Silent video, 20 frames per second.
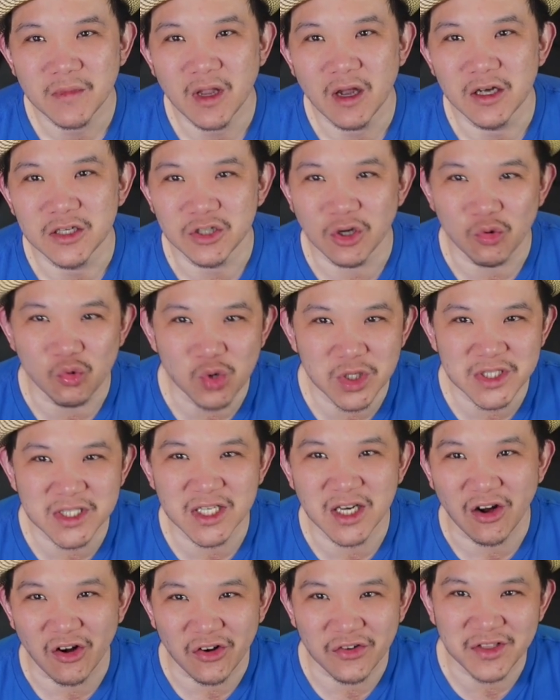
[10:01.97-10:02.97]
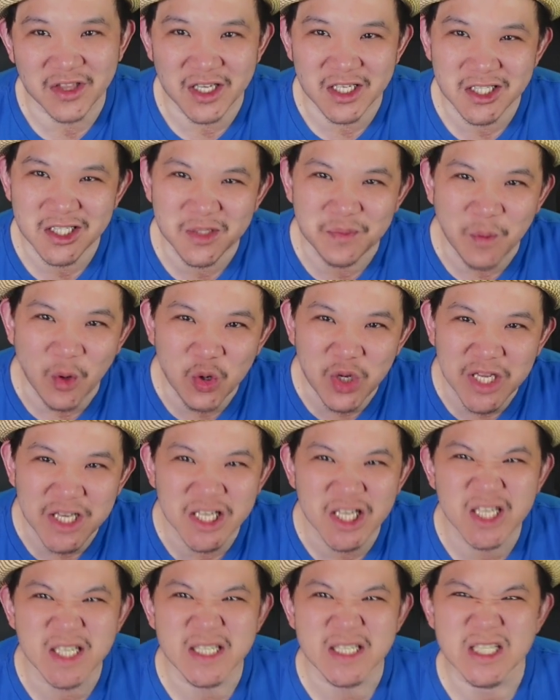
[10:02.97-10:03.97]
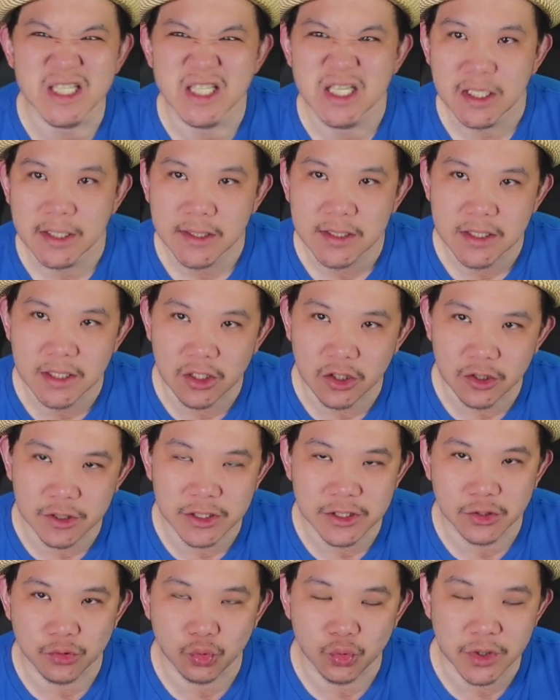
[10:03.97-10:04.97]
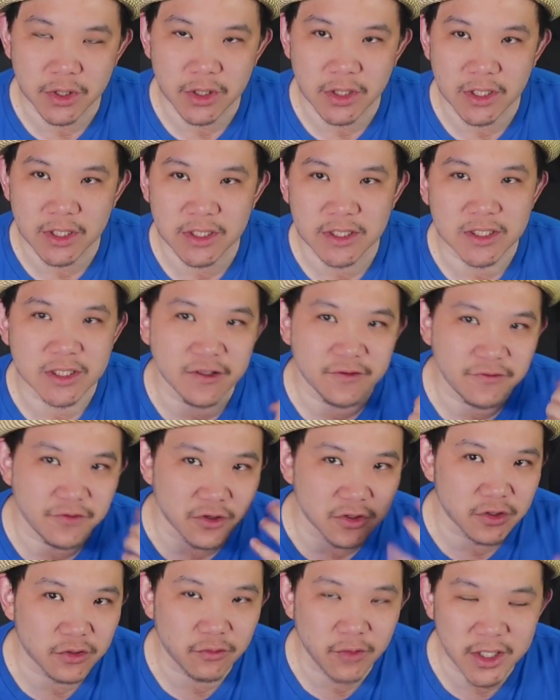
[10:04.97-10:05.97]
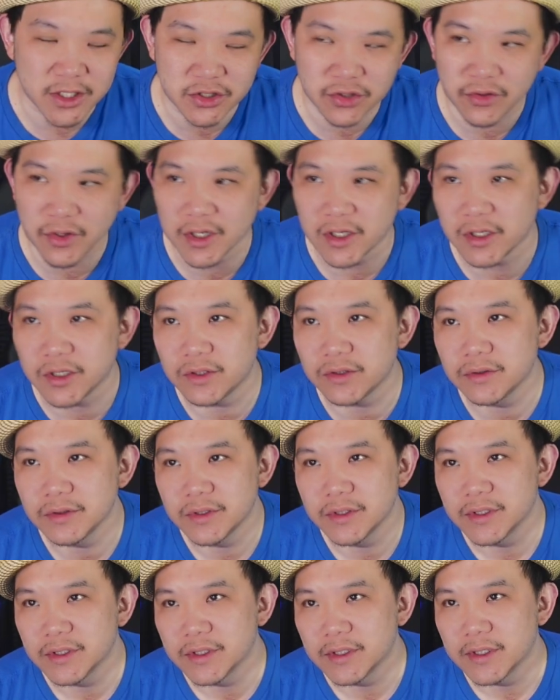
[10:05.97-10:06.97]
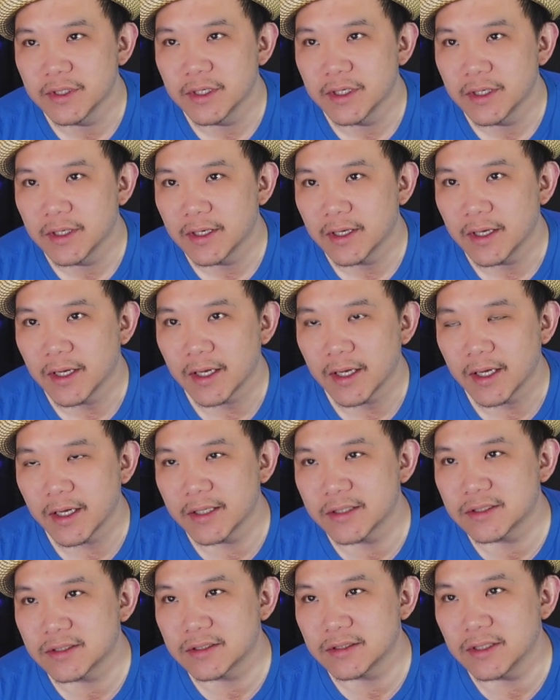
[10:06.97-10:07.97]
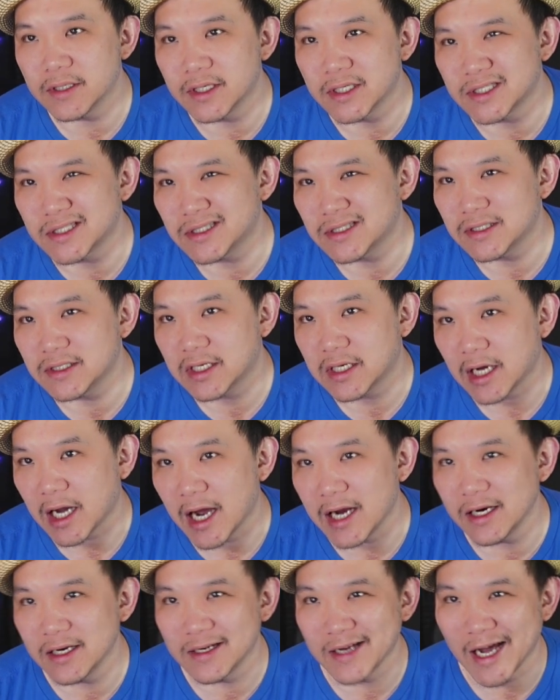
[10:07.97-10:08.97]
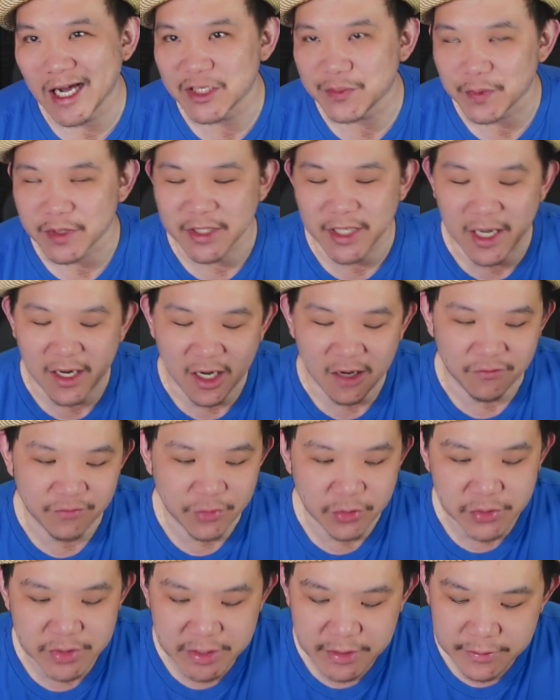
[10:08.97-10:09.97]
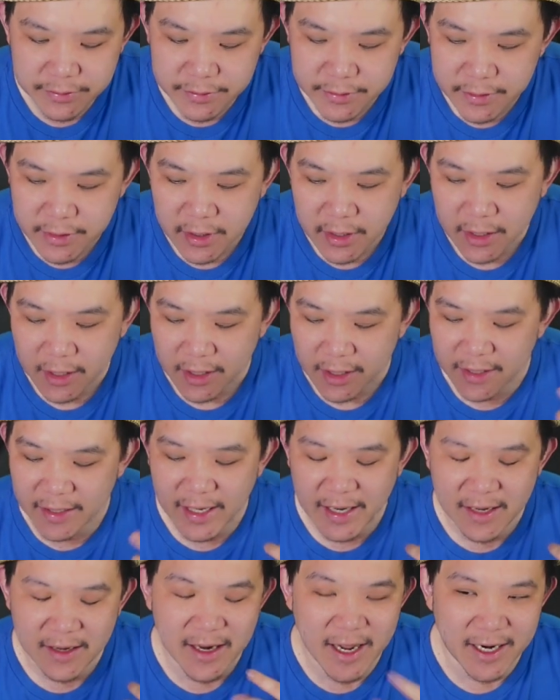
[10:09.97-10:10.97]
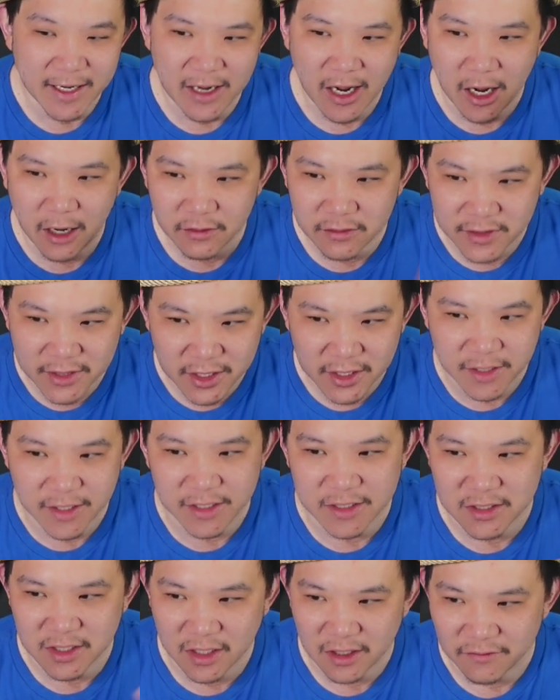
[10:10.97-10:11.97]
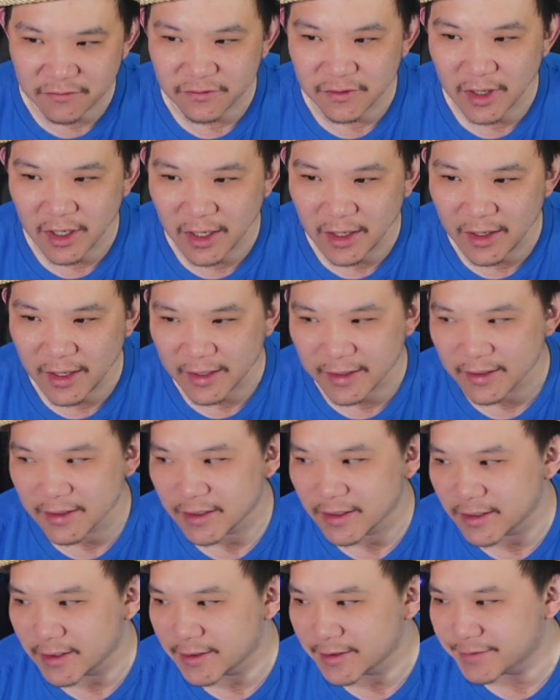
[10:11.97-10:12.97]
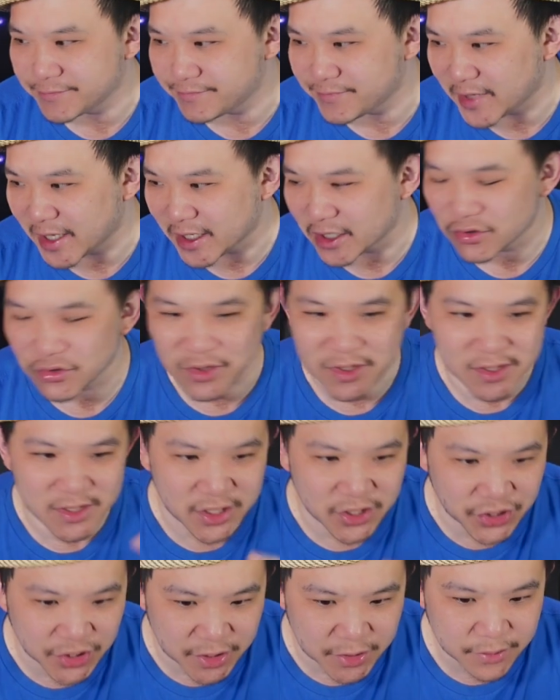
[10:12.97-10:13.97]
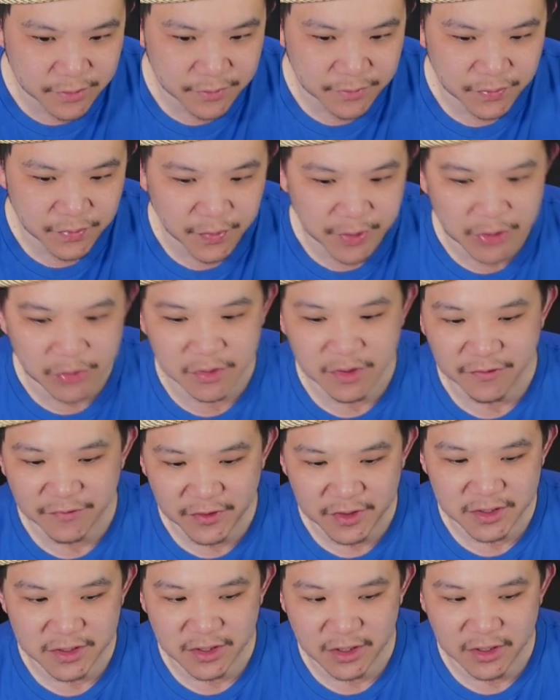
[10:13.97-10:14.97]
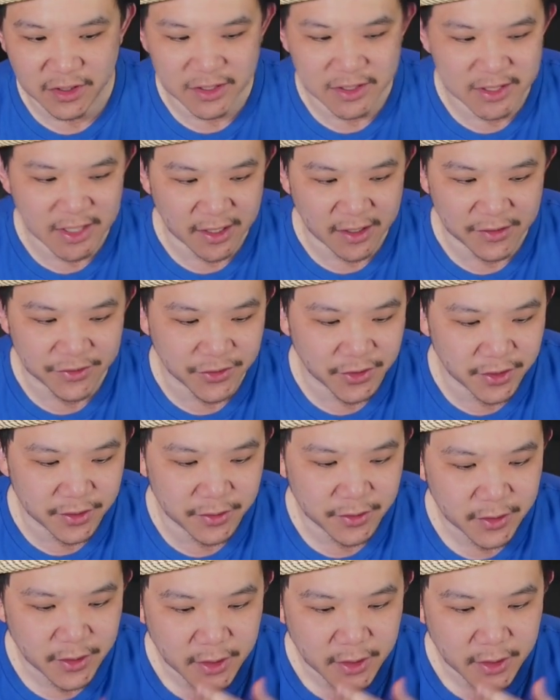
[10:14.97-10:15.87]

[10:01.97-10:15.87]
So woodsy, earthy, smokiness, little sweetness from the retro hill. It's kind of nice, but yet confusing. And I like how there is a like a transition between the first third and second third.